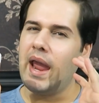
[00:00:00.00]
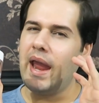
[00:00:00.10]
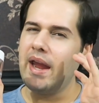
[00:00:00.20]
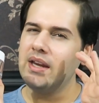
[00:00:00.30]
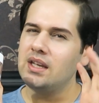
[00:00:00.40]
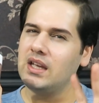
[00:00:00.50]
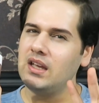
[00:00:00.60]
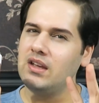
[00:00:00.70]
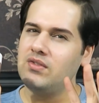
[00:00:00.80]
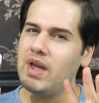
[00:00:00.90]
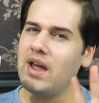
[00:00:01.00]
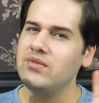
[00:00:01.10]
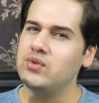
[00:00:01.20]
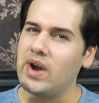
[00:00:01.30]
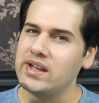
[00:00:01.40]
And if you
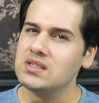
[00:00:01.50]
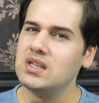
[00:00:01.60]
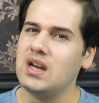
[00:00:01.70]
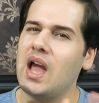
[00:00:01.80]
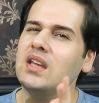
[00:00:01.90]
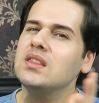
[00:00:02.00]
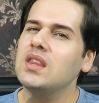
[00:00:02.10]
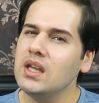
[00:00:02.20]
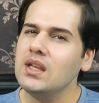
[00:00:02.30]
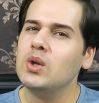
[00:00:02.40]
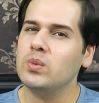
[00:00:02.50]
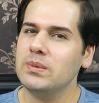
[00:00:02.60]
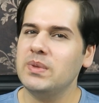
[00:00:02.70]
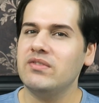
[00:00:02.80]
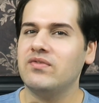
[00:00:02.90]
have dry skin, I think you
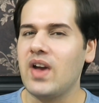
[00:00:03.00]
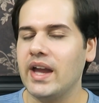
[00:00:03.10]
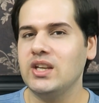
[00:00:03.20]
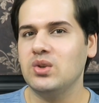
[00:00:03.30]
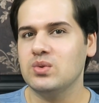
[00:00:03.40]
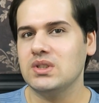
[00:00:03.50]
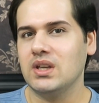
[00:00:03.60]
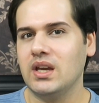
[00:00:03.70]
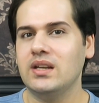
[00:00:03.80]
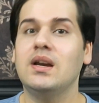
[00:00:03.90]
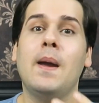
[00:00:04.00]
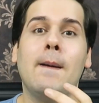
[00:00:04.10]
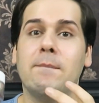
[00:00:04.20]
will be fine using it.